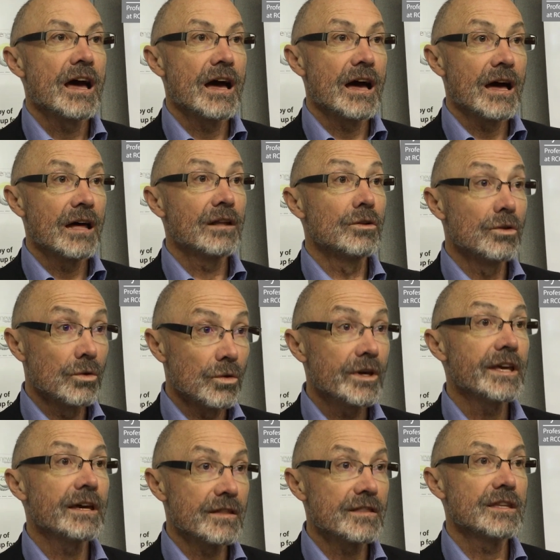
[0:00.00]
are
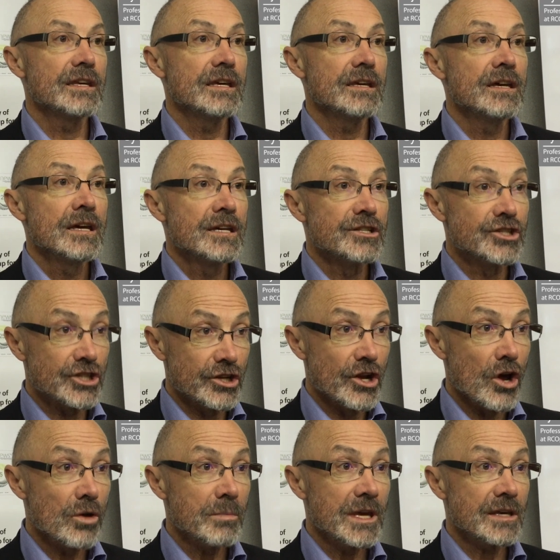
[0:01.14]
looking at the
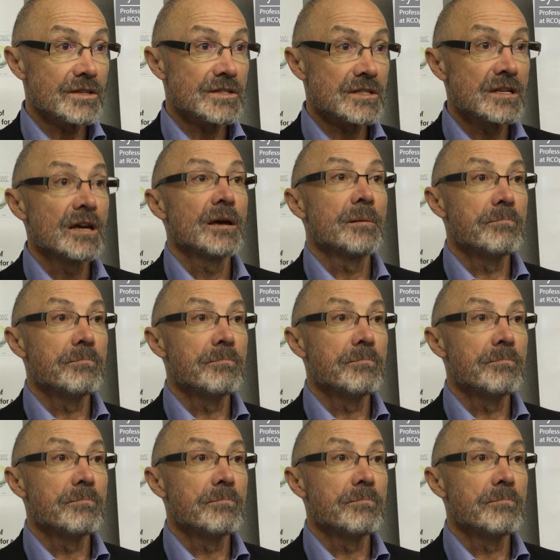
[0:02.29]
genomics,